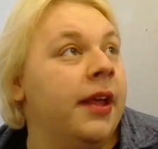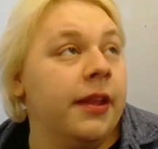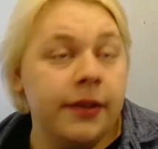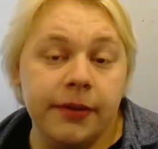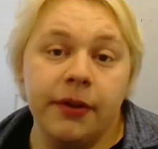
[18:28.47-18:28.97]

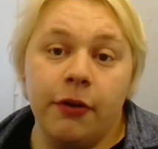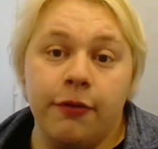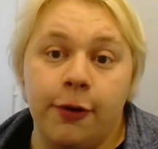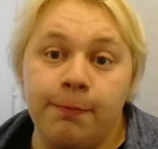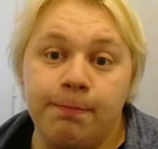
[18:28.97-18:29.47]
This is an old
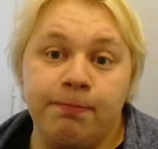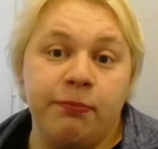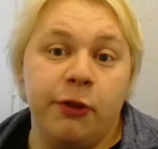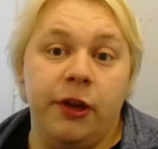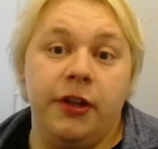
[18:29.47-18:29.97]
room
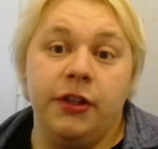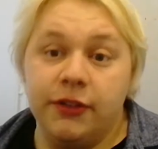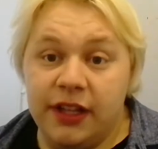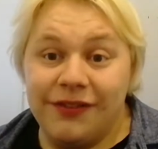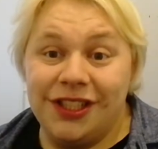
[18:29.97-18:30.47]
that used
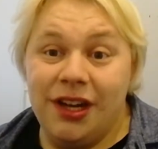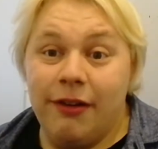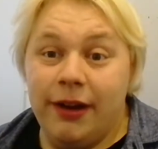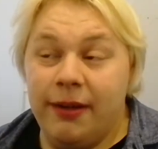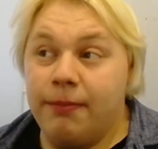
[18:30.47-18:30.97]
to have a shower
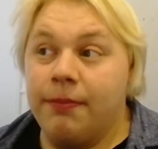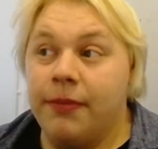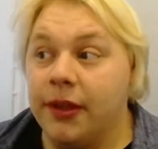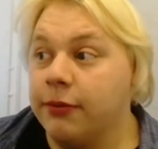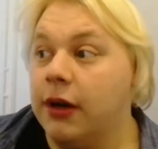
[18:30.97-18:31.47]
in it.
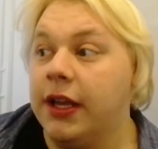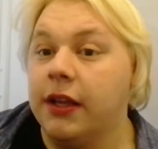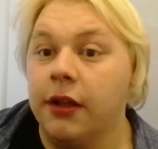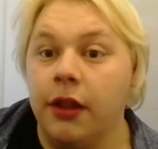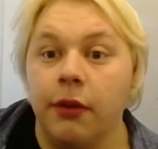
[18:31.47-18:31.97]
That's why
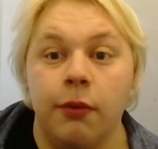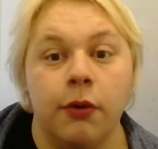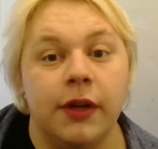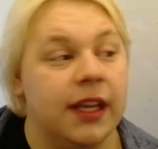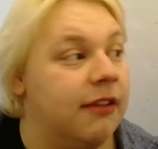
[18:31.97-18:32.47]
the wall
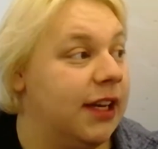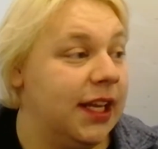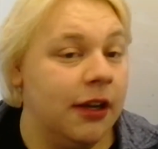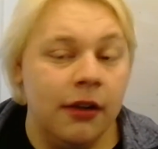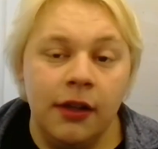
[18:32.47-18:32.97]
here and
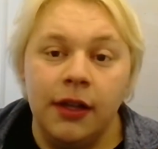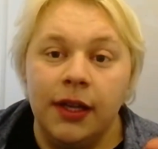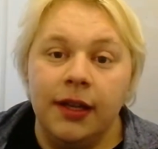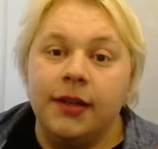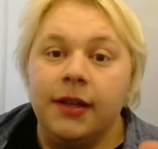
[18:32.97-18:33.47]
here,
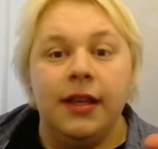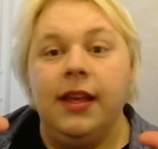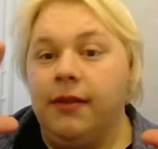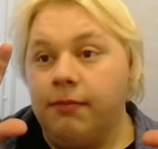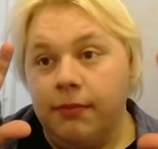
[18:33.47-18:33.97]

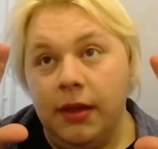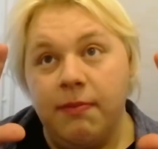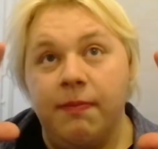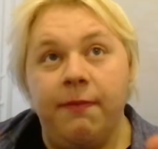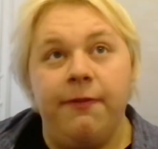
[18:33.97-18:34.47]
it
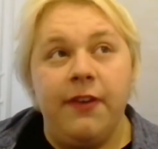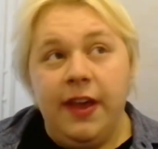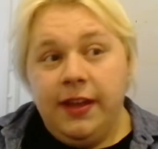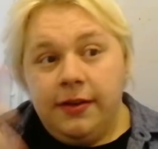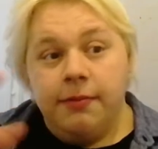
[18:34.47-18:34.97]

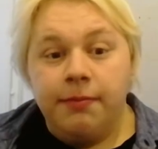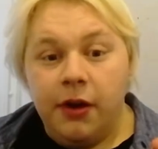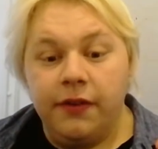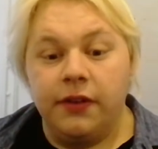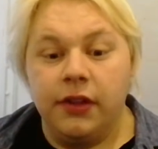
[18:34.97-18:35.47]
fitted
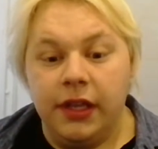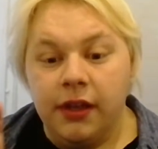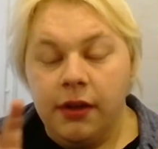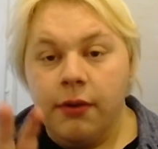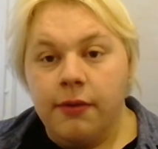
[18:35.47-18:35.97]
perfectly
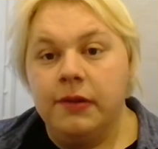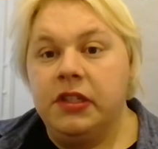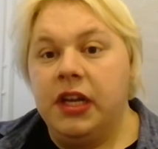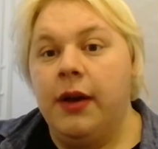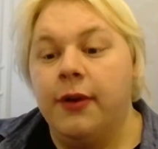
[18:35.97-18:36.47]
with a
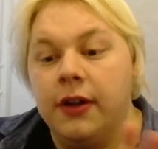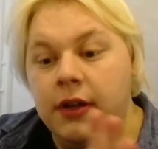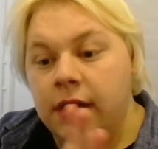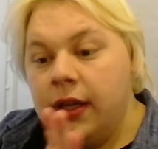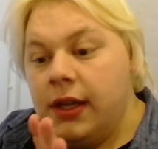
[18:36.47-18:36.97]
shower
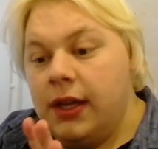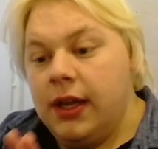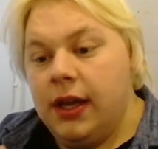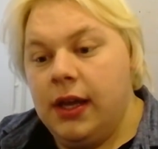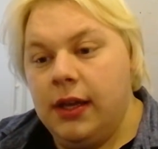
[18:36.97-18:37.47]

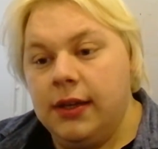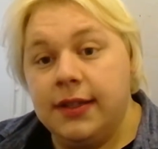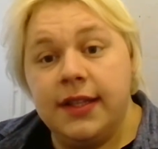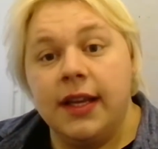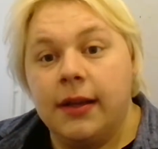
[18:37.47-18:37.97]
and a
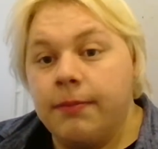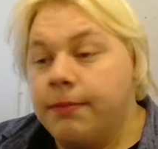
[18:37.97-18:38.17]
sink.